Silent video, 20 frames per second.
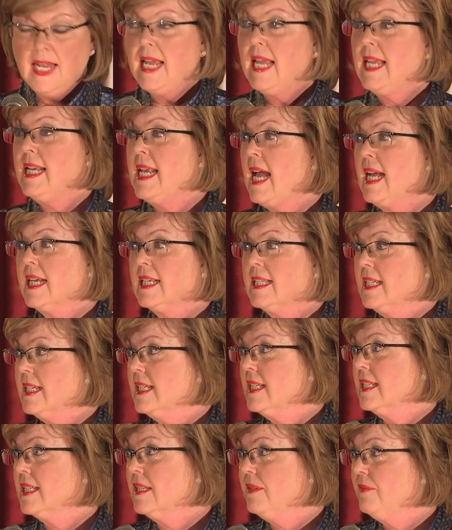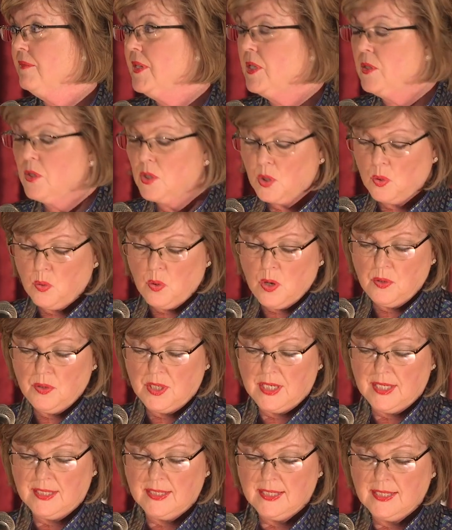enacting severe
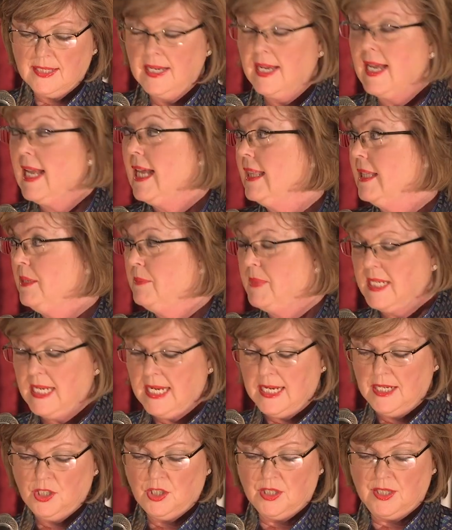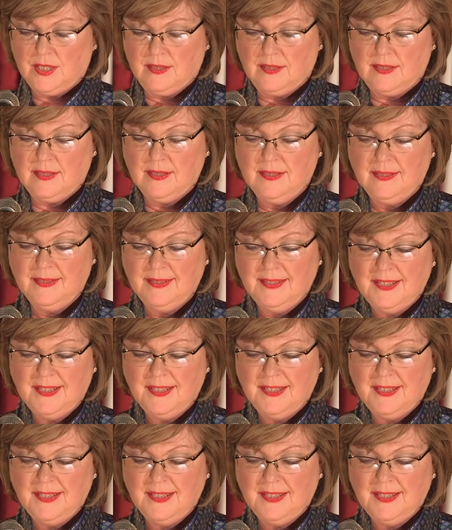quotas and limitations.